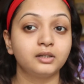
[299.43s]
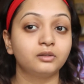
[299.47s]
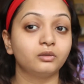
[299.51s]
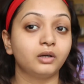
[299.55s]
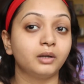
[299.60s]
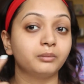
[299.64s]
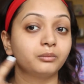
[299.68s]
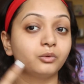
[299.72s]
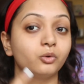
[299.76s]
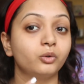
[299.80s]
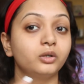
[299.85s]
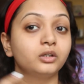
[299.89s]
so
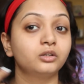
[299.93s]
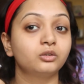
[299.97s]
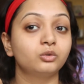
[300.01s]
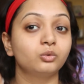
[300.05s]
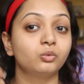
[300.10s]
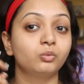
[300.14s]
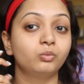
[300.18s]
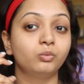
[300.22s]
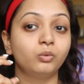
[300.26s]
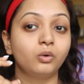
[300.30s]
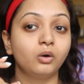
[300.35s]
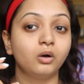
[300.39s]
I'm going to
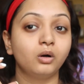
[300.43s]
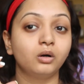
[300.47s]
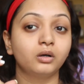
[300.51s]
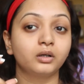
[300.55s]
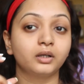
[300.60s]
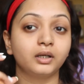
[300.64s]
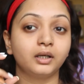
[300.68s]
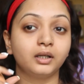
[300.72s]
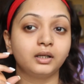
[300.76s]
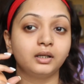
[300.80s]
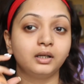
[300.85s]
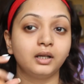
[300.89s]
work
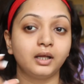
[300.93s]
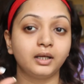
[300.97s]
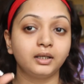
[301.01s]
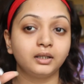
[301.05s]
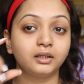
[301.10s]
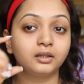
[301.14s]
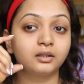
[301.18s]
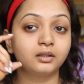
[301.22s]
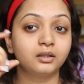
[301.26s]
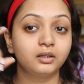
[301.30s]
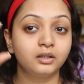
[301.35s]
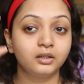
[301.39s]
in like